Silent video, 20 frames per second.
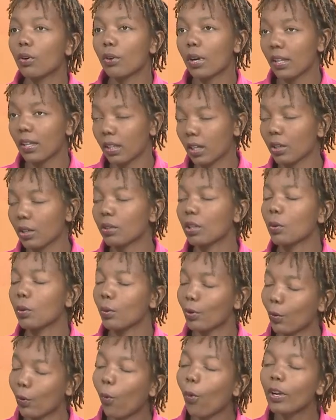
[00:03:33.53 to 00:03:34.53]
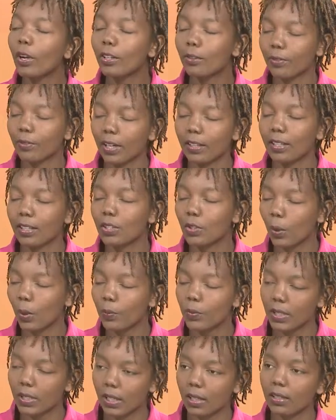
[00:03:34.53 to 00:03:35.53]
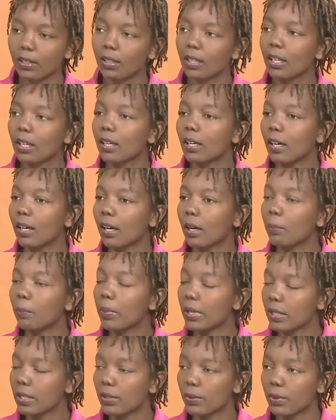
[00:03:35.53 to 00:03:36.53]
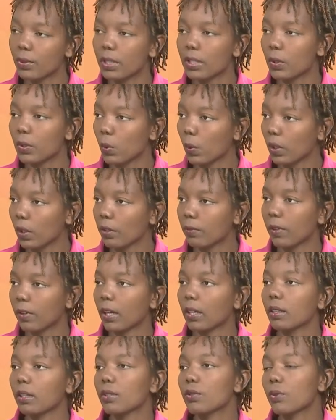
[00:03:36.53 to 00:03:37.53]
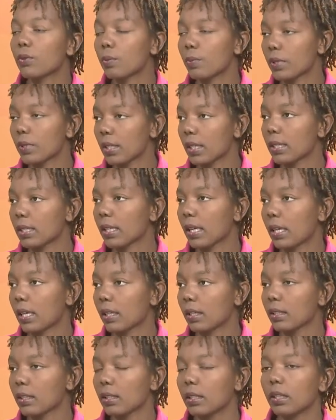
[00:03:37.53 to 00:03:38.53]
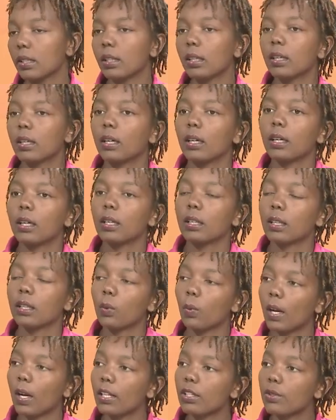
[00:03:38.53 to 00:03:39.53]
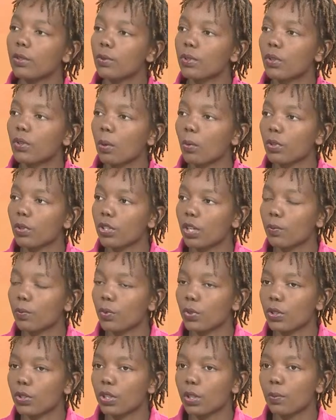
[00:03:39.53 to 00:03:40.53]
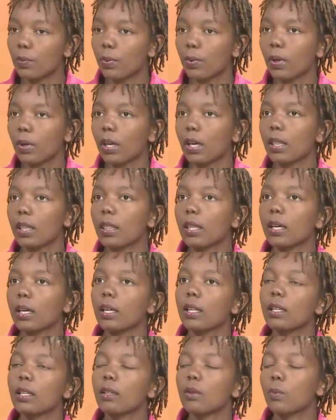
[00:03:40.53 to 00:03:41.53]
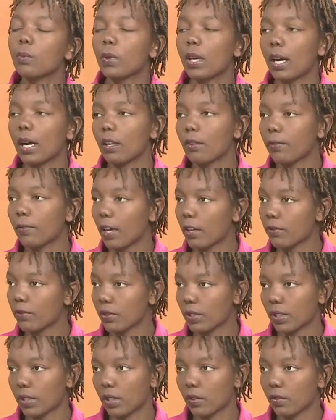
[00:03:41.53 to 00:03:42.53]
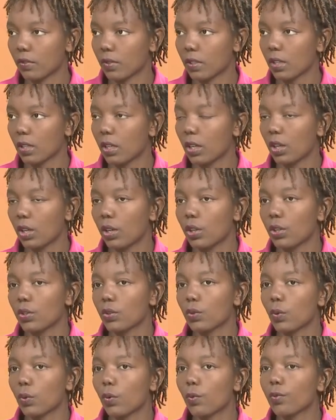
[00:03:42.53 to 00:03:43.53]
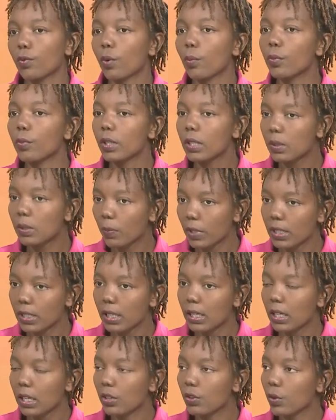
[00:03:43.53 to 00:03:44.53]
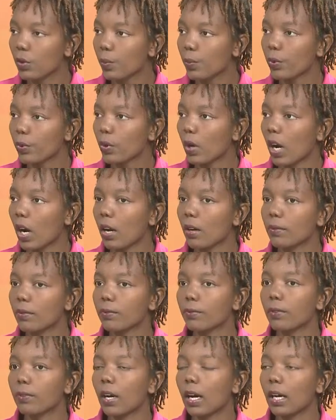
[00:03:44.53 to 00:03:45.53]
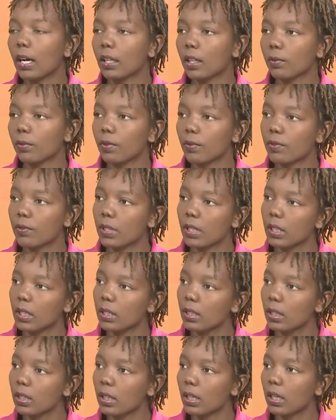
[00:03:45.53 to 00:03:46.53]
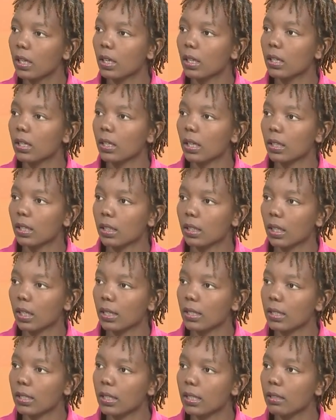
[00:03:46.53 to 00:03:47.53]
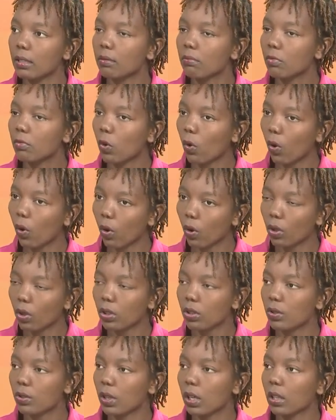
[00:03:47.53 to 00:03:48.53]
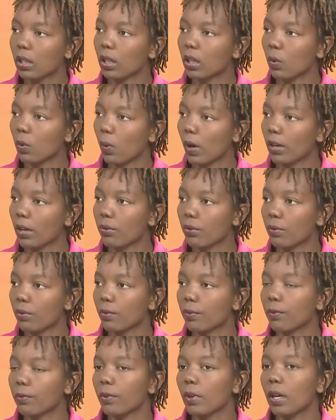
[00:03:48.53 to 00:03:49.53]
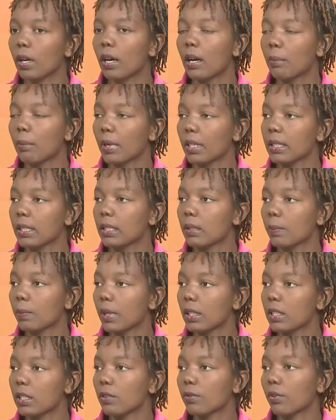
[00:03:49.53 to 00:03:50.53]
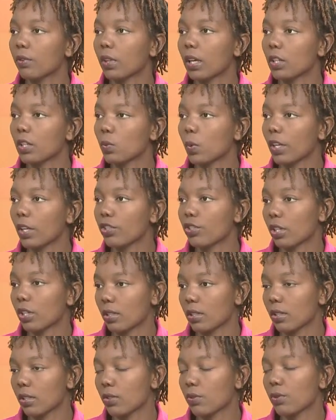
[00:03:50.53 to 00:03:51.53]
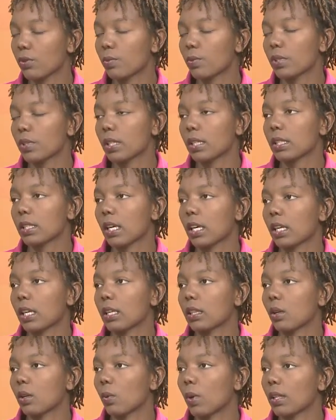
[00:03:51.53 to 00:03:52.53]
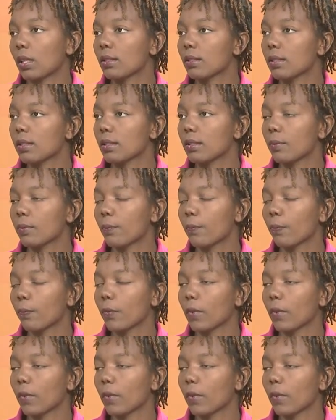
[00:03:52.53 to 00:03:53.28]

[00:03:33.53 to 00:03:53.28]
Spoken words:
or rather, they were qualified. The top 10 best students qualified to represent Kenya in the World Youth Scrabble Championship. And then we had 5 reserves. So from this particular group, you have under 15 and under 19 all together in one roof, participating for that one chance to represent Kenya in the Worlds.